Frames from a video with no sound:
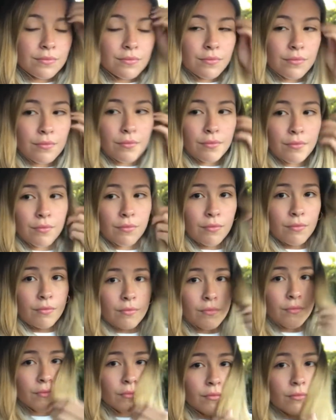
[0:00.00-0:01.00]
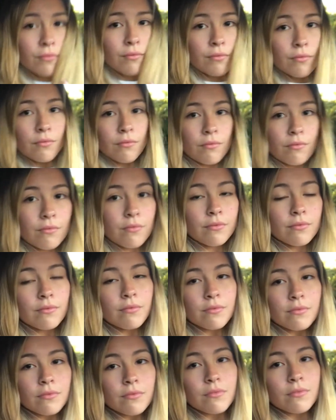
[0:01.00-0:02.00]

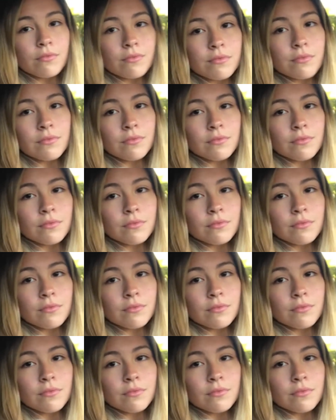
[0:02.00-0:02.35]
This person isn't speaking.